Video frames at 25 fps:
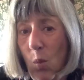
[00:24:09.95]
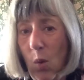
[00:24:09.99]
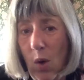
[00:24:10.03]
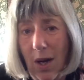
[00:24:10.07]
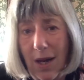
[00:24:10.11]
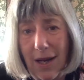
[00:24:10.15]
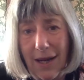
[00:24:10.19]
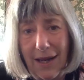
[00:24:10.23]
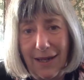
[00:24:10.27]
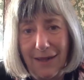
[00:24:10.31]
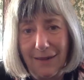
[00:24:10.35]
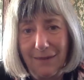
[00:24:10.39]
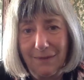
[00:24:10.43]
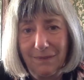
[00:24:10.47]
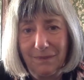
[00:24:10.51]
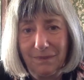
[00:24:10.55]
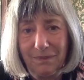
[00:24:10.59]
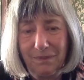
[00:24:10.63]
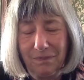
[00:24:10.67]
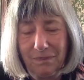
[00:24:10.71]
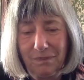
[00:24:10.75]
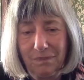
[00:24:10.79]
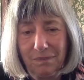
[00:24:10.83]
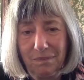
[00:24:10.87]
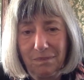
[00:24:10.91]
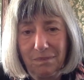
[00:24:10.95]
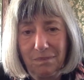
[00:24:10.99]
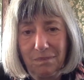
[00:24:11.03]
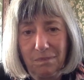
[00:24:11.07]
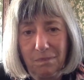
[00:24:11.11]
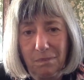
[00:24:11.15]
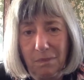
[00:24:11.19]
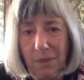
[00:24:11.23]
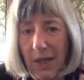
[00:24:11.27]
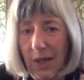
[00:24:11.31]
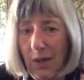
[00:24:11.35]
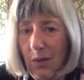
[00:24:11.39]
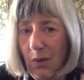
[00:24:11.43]
way,
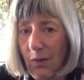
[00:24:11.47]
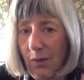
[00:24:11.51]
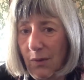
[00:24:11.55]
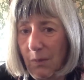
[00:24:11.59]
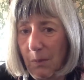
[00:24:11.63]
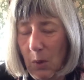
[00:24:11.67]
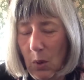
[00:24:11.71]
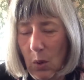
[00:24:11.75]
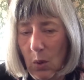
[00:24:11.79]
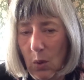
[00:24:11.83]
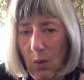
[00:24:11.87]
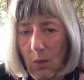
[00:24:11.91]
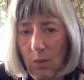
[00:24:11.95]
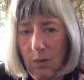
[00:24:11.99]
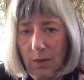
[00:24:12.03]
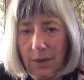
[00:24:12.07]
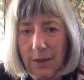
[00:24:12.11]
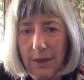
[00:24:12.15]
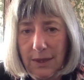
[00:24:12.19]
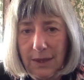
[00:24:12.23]
big or small.